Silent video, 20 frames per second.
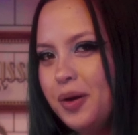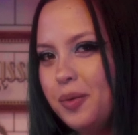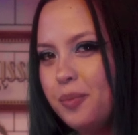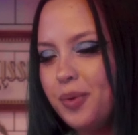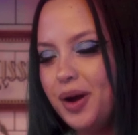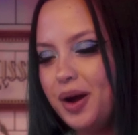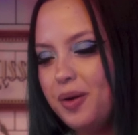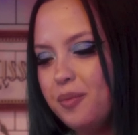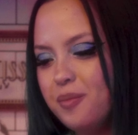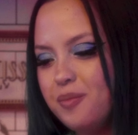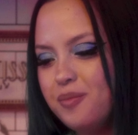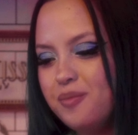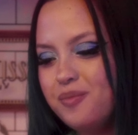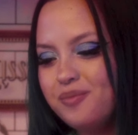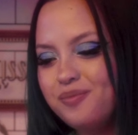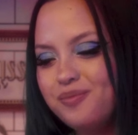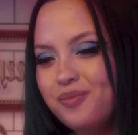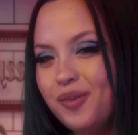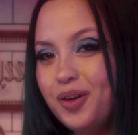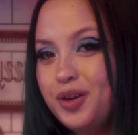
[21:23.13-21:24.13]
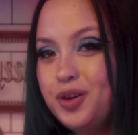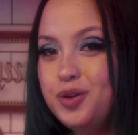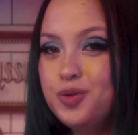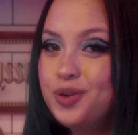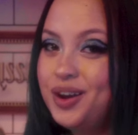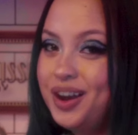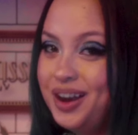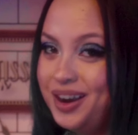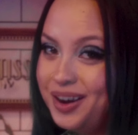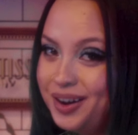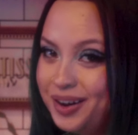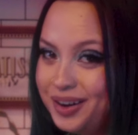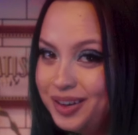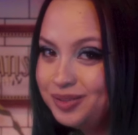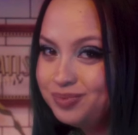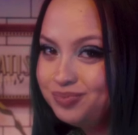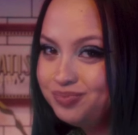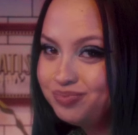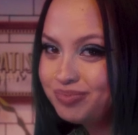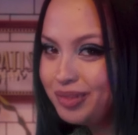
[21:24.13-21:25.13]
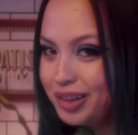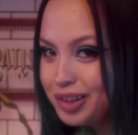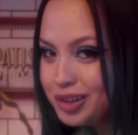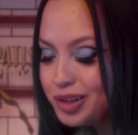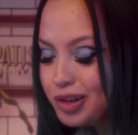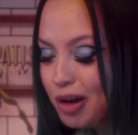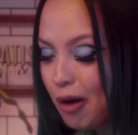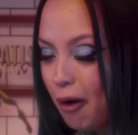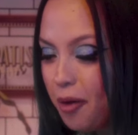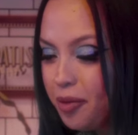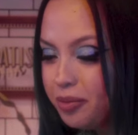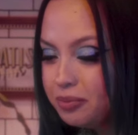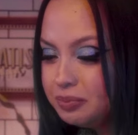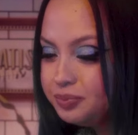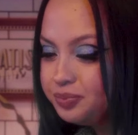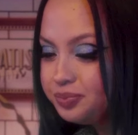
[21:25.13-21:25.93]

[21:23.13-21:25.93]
but you can. So